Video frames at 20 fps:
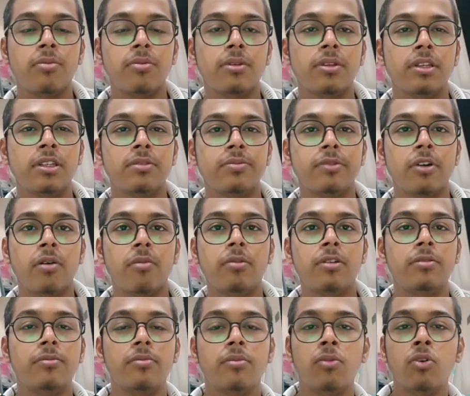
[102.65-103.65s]
this
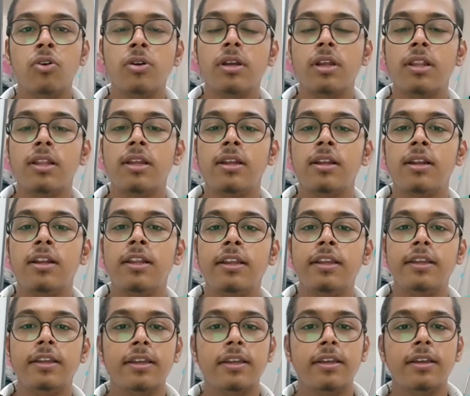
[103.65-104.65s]
problem more
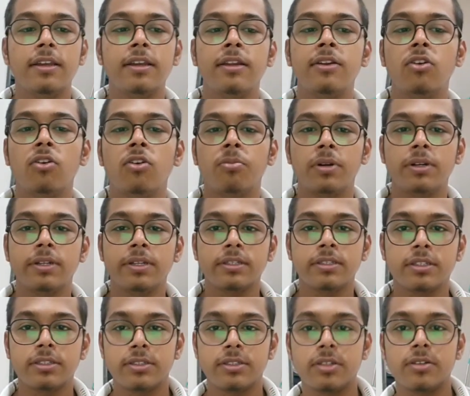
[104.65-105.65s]
clearly in operating
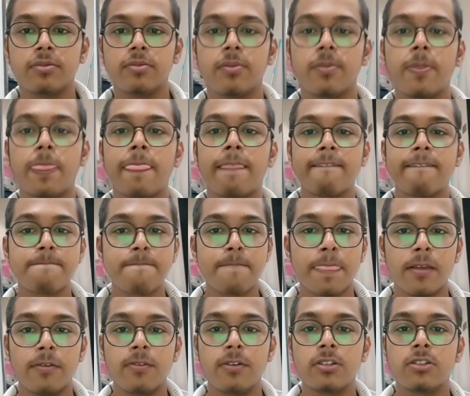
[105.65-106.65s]
system?
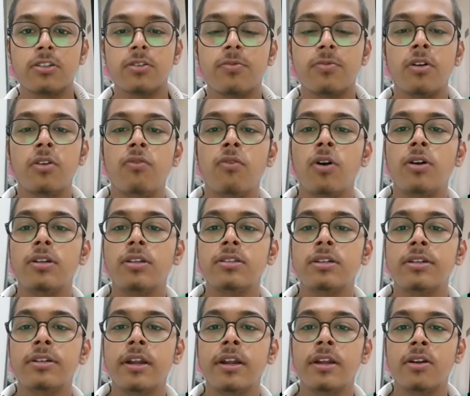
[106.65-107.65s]
First of all, what is
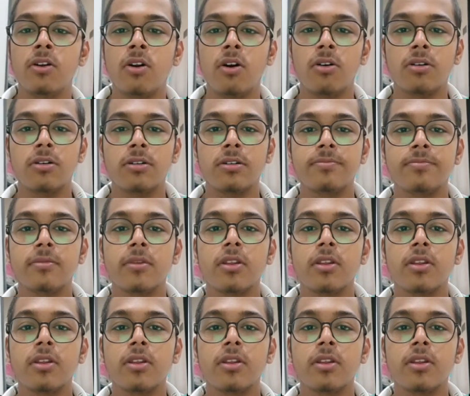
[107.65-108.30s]
a deadlock?